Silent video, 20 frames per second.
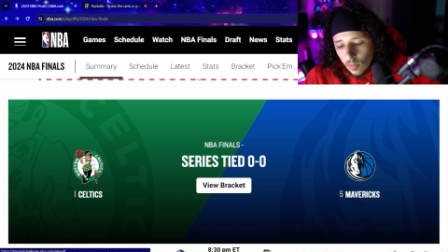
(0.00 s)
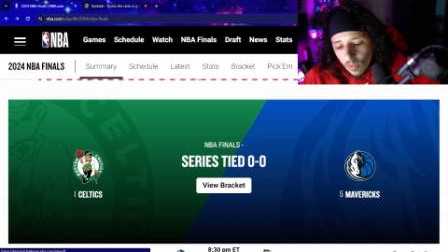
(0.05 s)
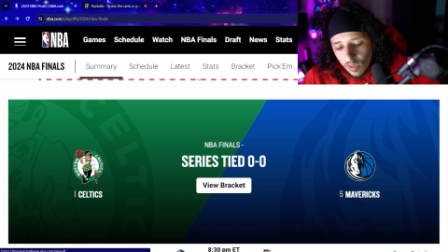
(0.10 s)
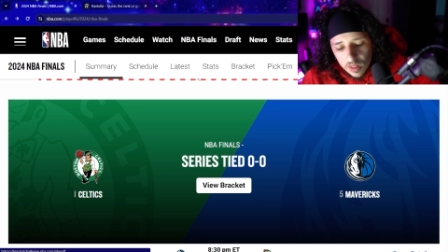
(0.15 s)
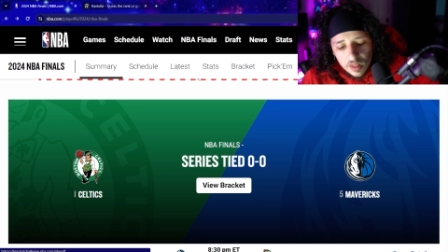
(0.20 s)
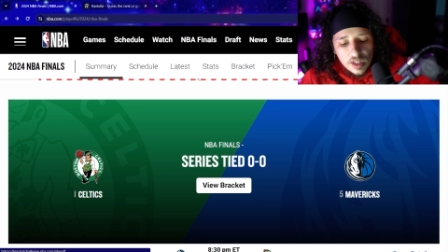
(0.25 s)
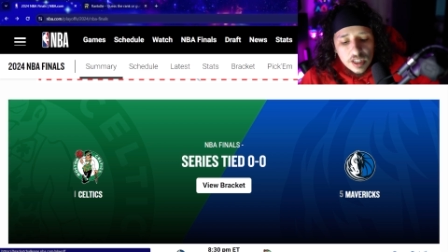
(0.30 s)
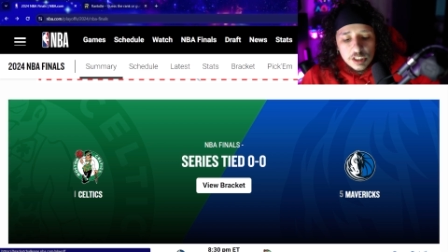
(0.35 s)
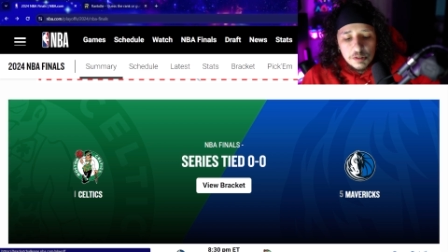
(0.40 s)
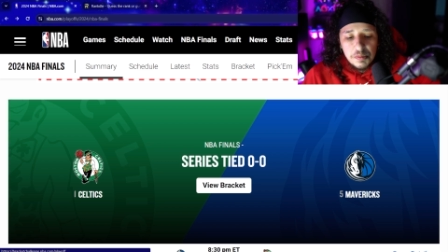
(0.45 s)

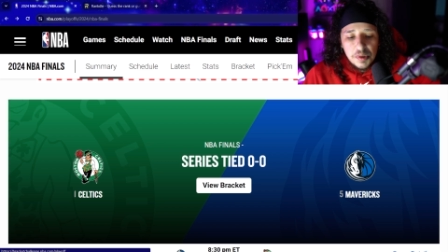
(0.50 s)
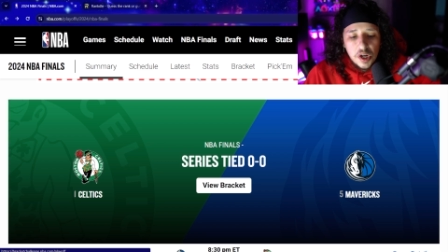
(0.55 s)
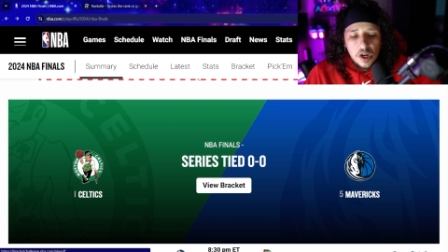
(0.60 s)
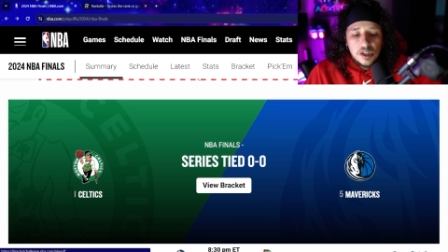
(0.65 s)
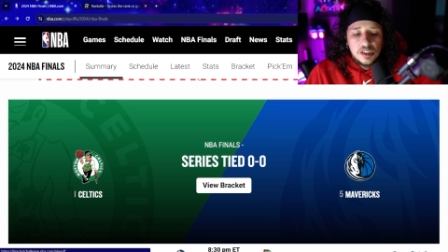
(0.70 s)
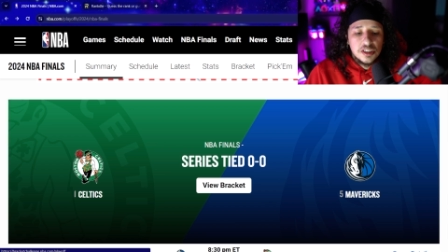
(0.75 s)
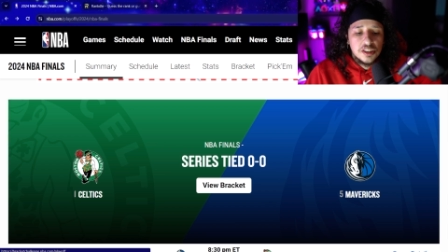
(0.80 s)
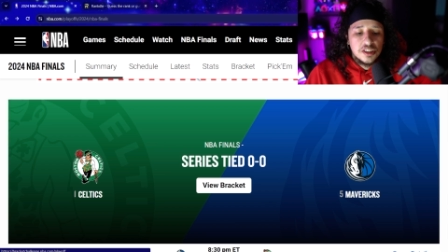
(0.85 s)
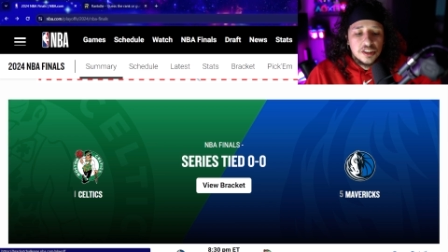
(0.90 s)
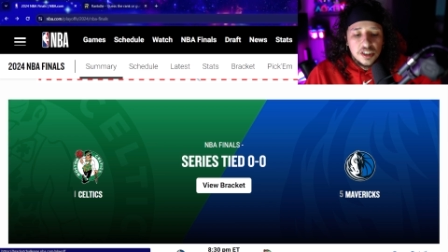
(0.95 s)
let's be
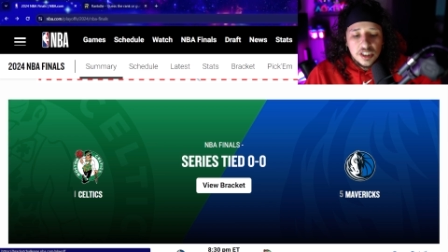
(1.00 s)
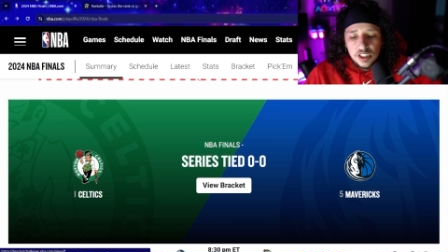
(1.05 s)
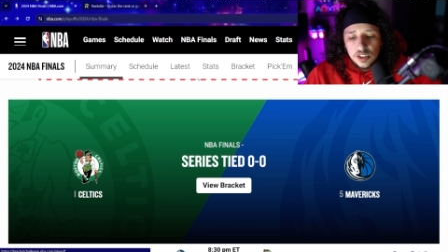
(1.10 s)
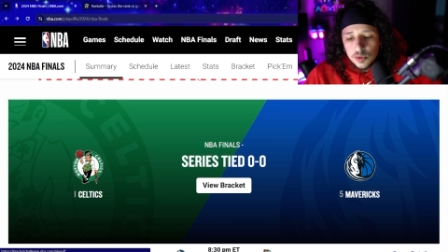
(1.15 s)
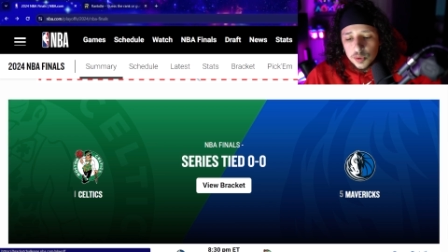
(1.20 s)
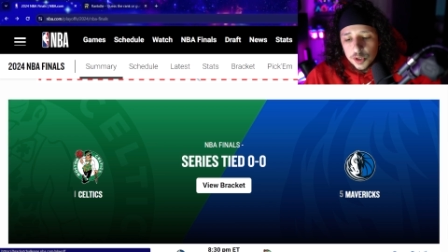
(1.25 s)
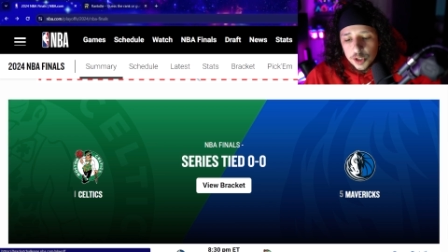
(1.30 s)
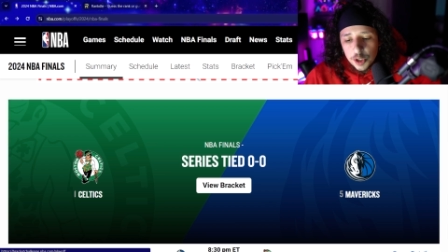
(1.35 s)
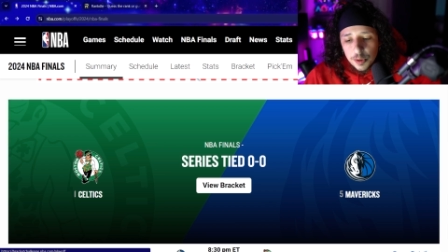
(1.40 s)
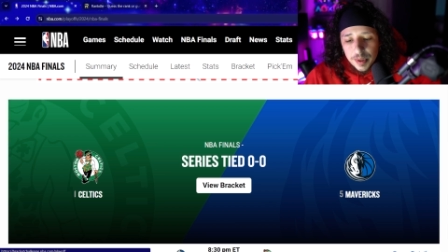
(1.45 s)
honest, as good as
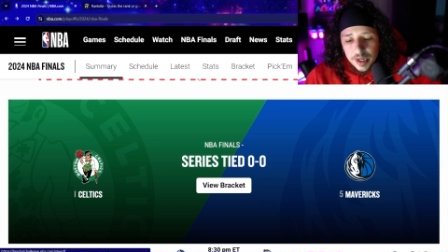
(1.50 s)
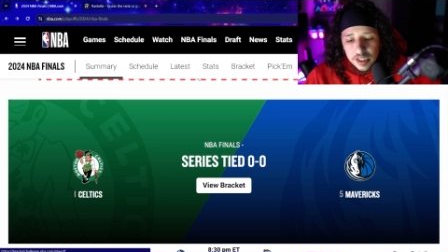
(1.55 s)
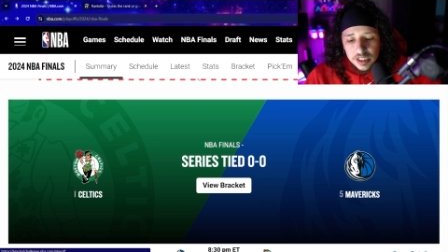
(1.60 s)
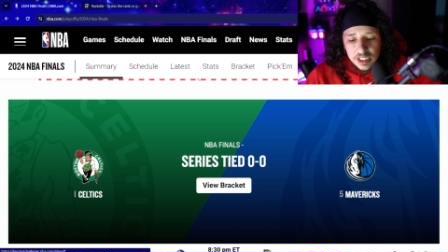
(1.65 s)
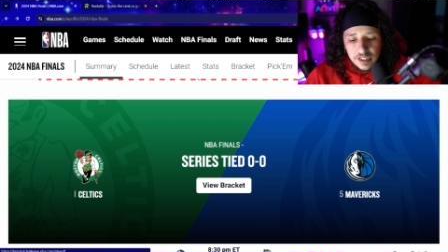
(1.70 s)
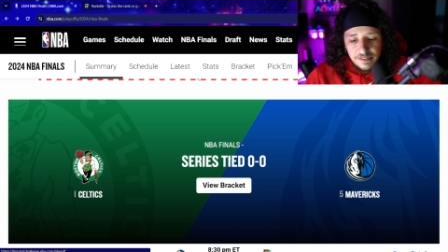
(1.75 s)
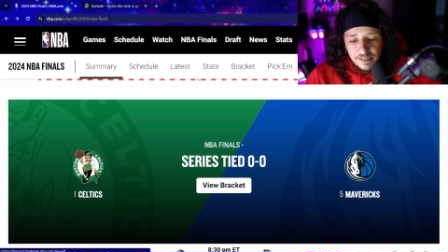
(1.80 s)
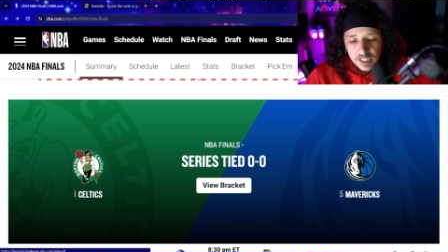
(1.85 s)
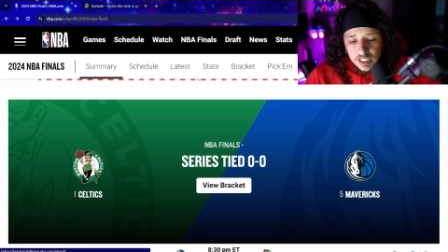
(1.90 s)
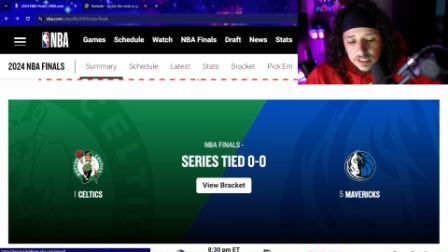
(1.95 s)
Rudy Gobert is
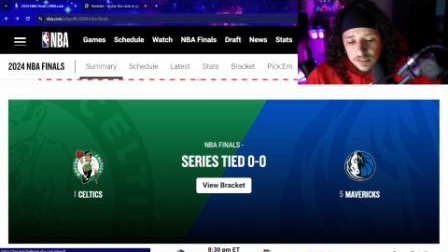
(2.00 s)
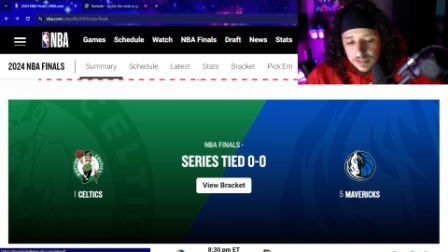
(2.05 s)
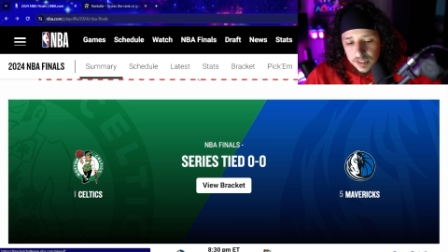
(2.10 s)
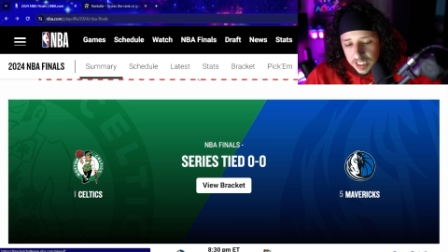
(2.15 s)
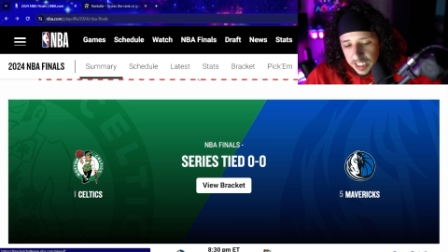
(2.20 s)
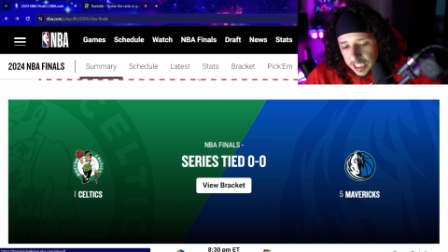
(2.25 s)
defensively,